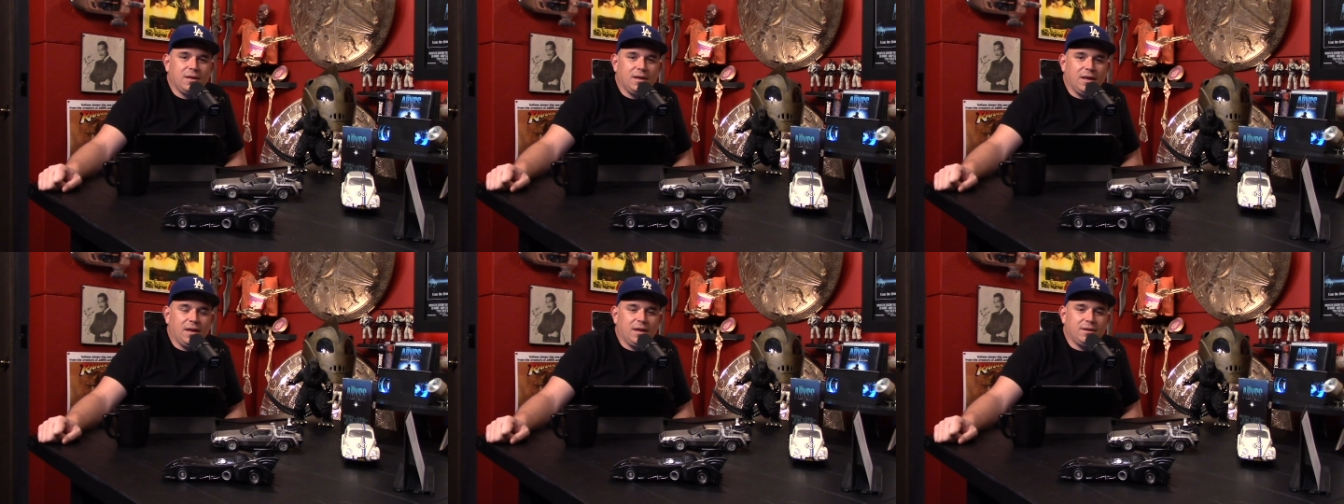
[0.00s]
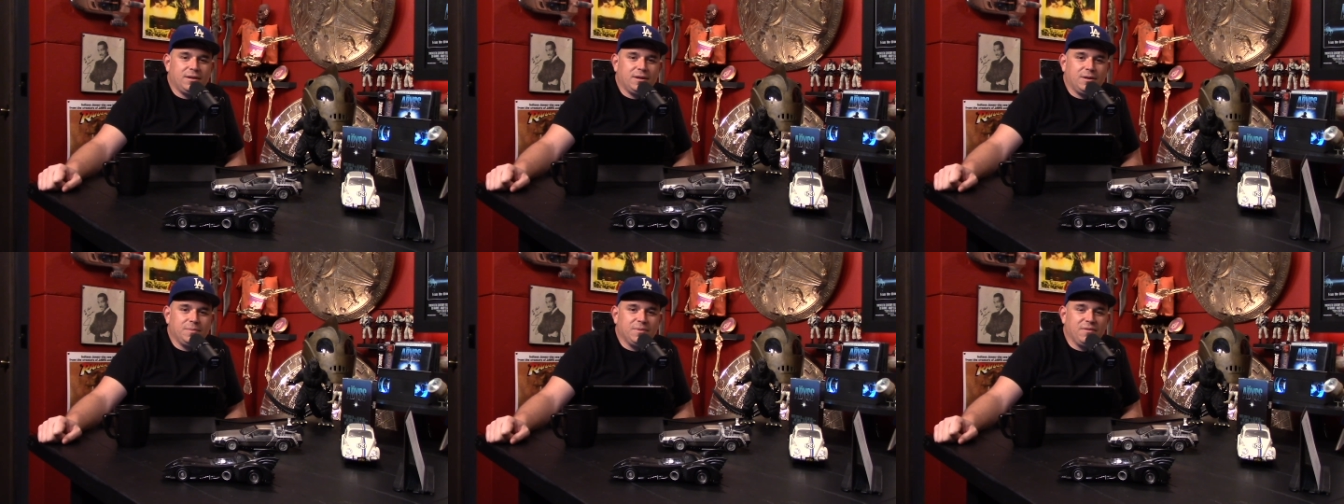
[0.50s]
And
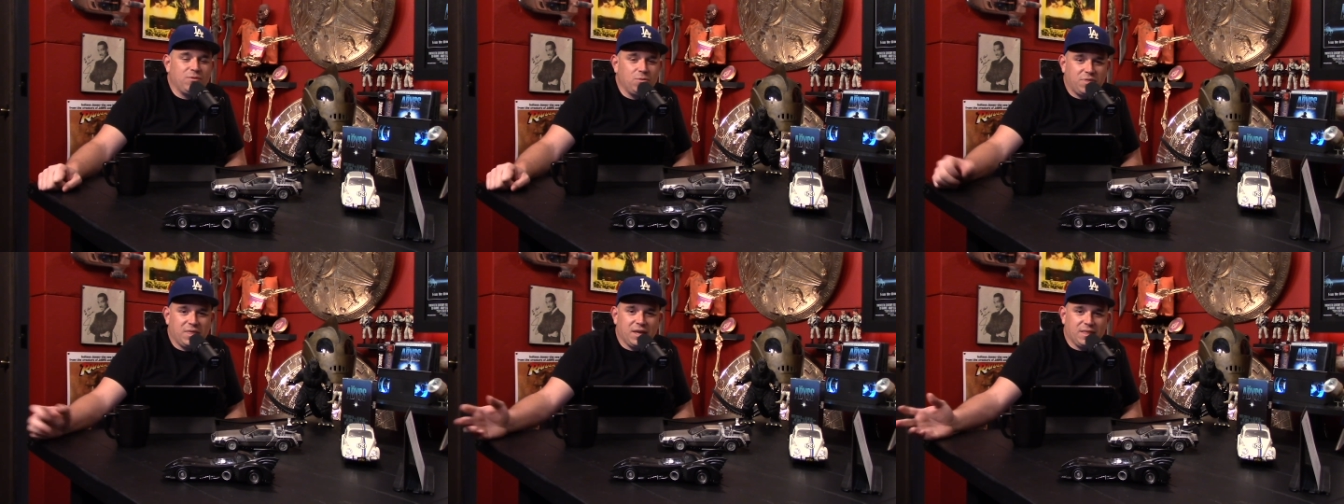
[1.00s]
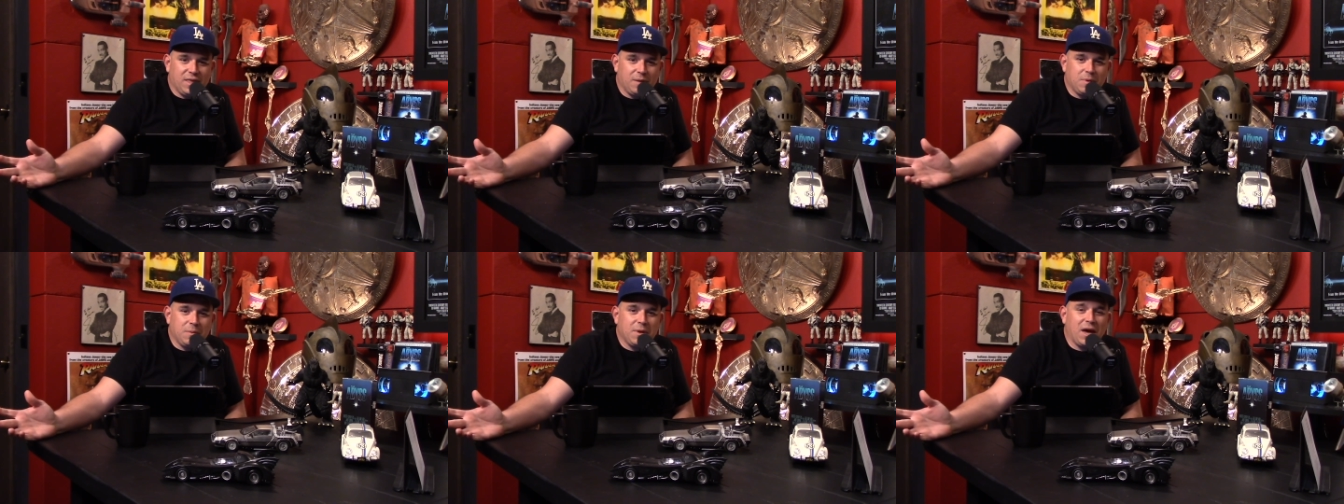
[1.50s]
if you think that
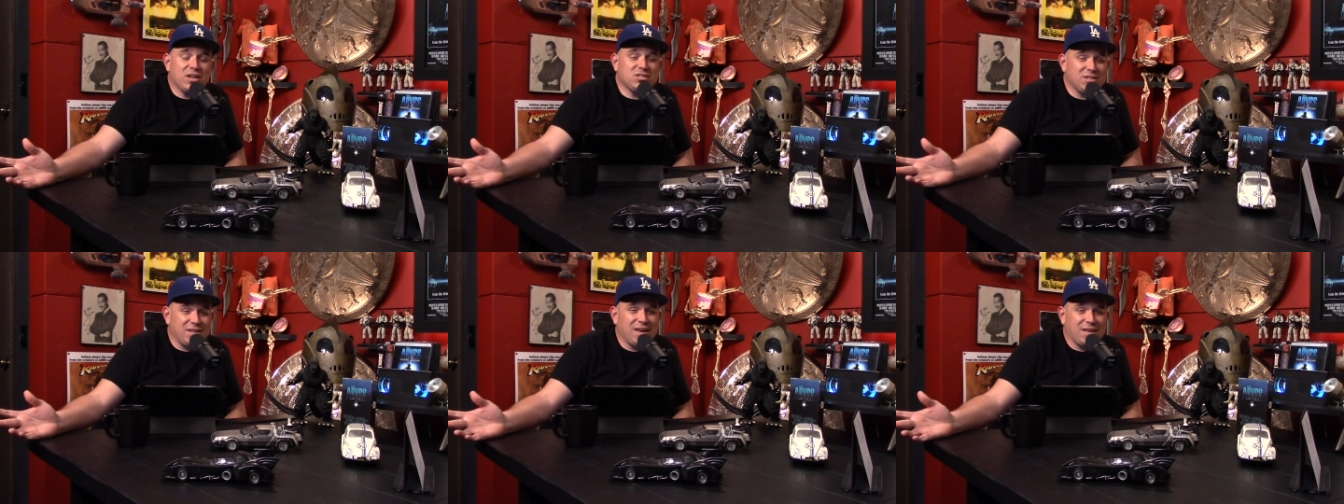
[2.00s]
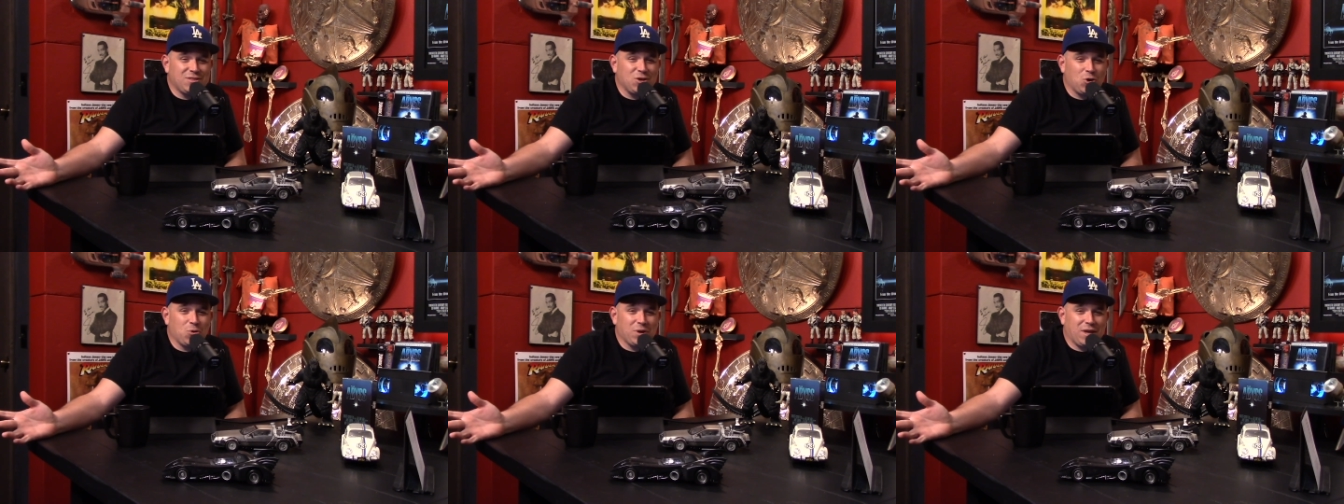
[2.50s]
maybe I should get the
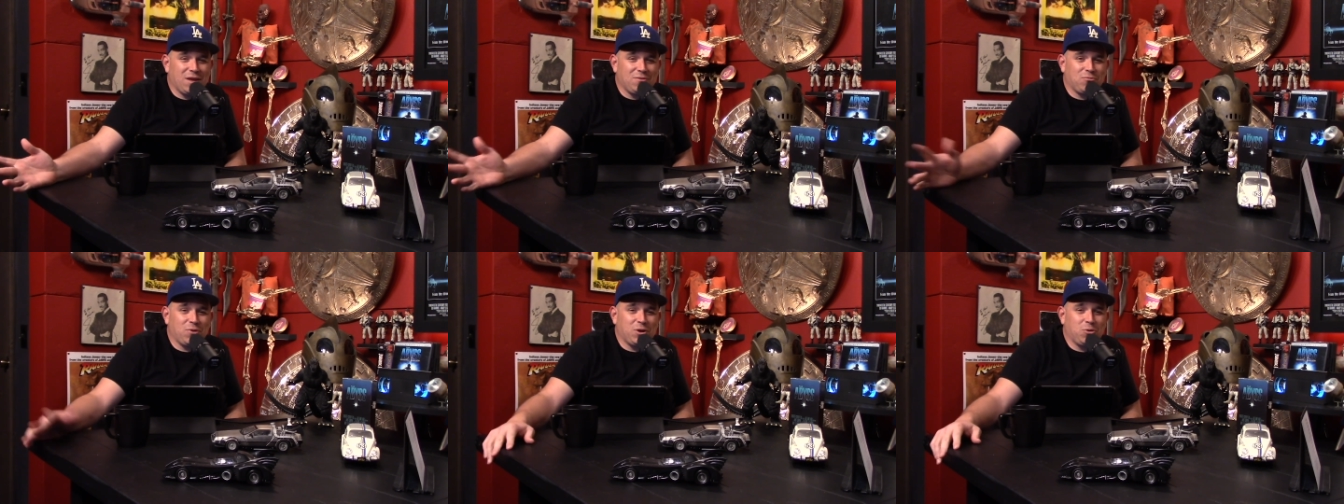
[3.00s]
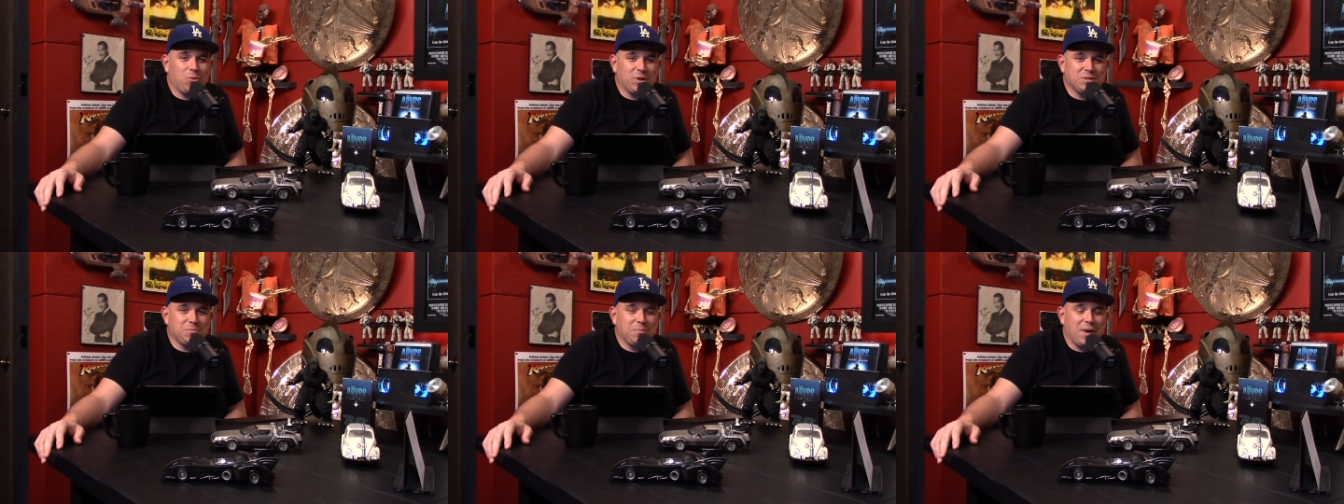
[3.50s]
Hurricane Fred
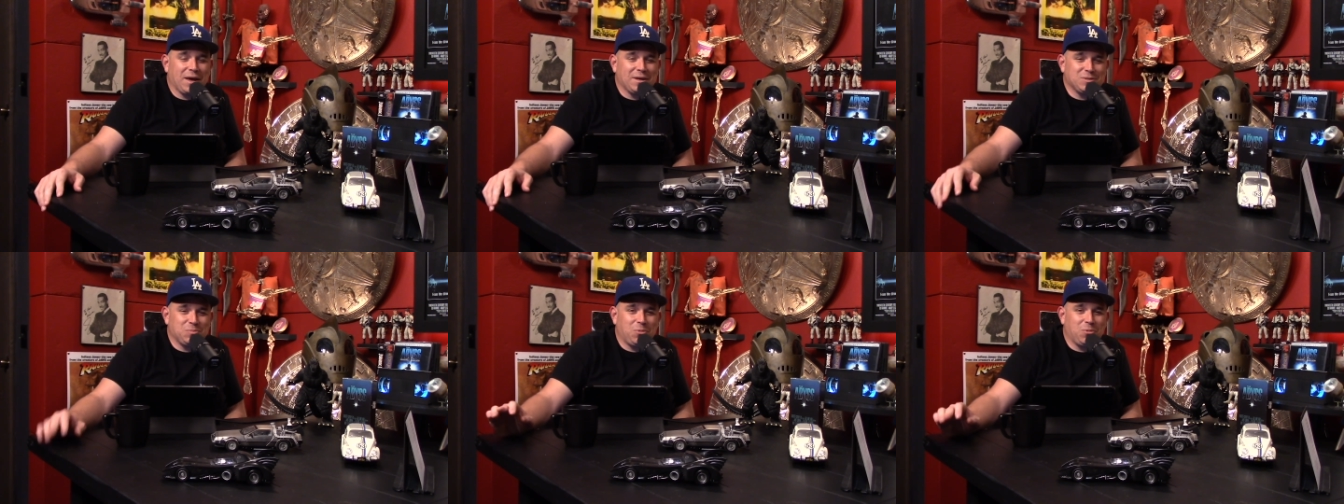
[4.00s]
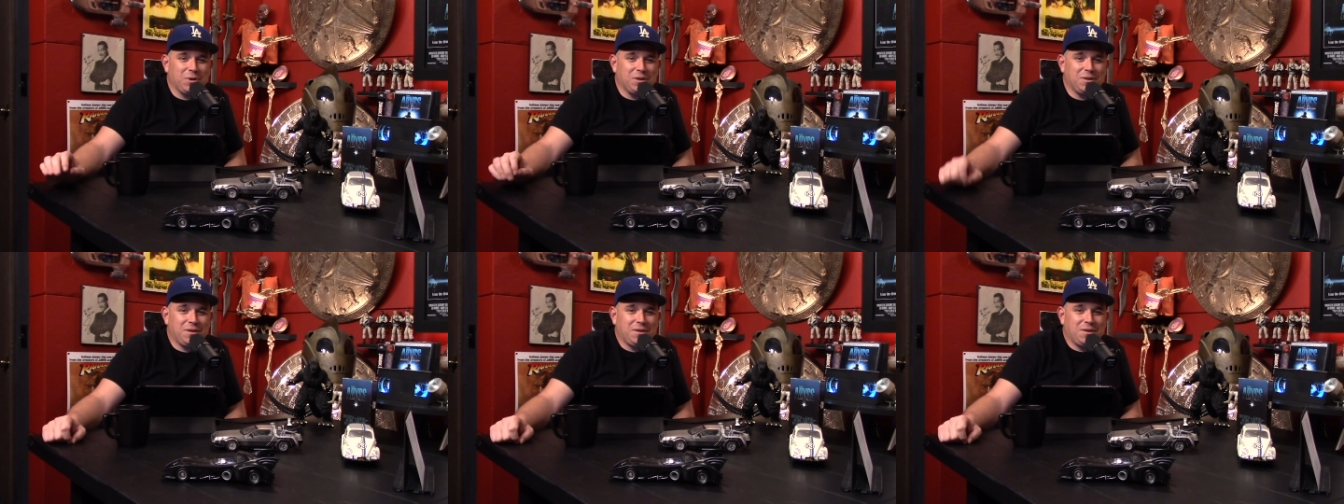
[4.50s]
question back as a point,
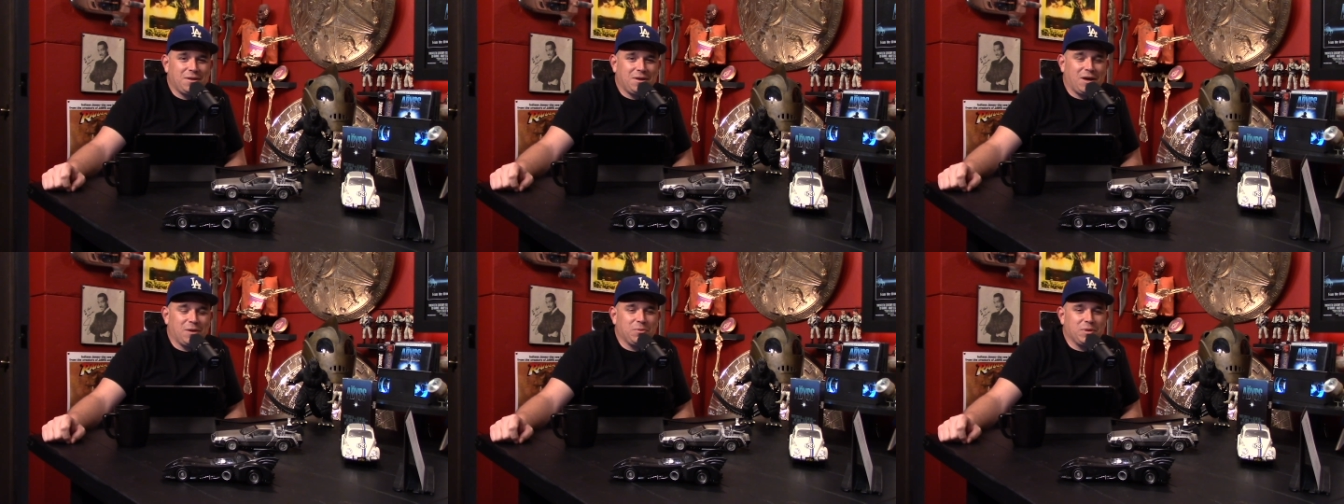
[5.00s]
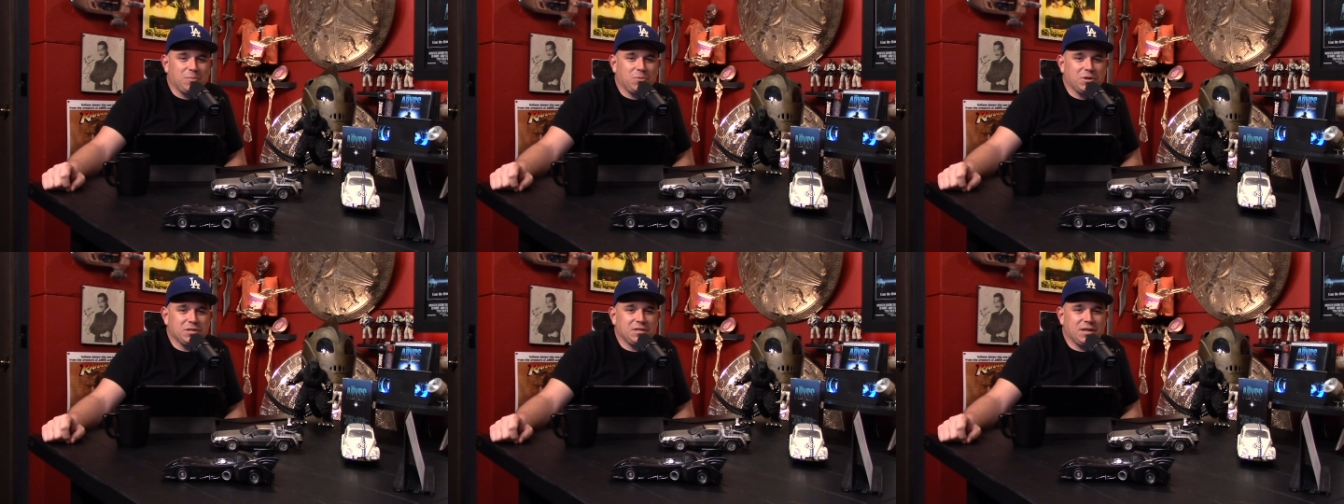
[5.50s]
I'd really
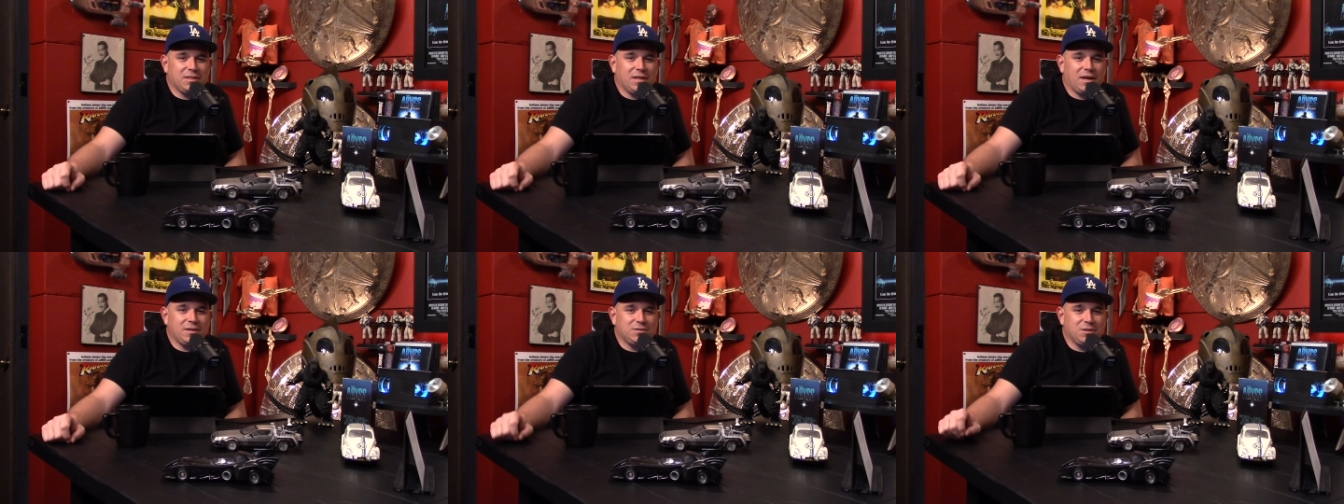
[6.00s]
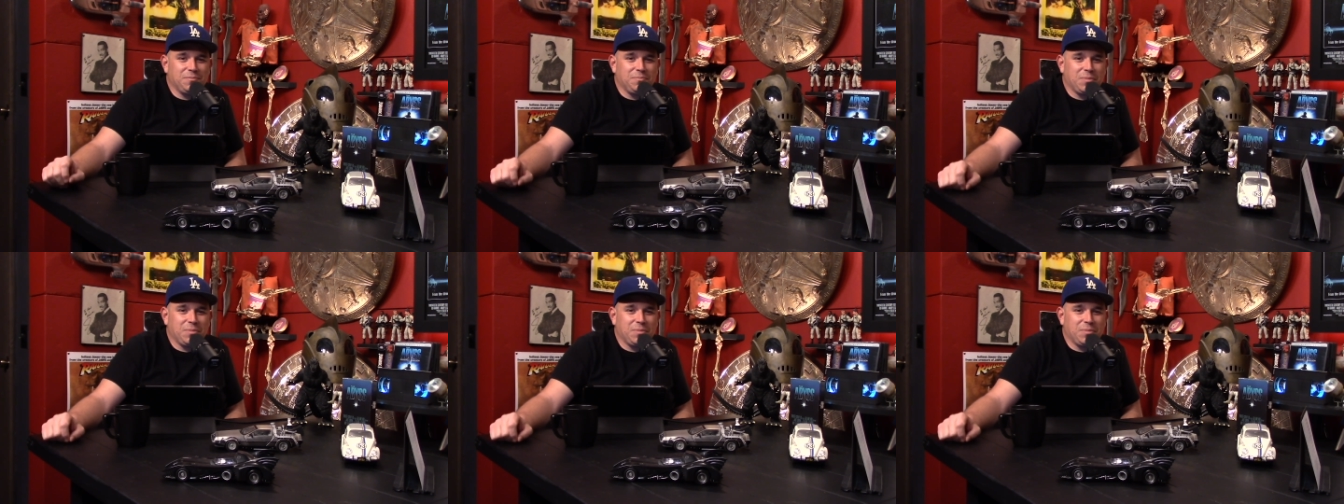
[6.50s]
appreciate that. So,